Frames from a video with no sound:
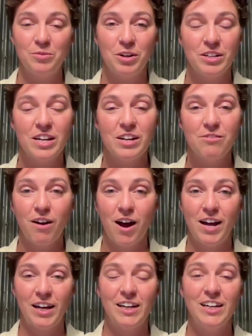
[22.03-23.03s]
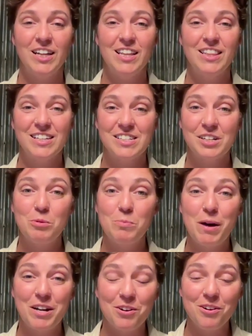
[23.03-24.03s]
We're identifying things that could be
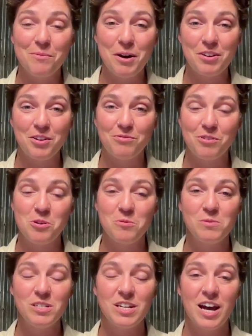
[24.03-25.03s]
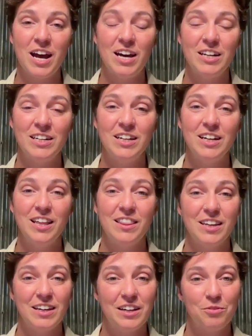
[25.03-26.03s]
better about our farms and
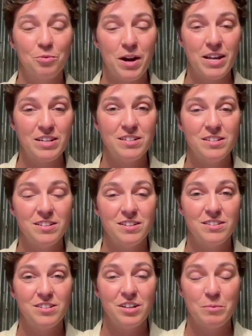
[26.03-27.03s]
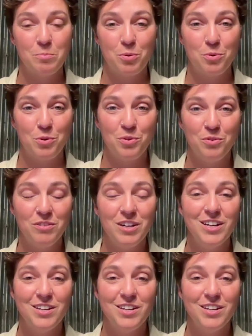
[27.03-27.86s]
thinking of ways to improve.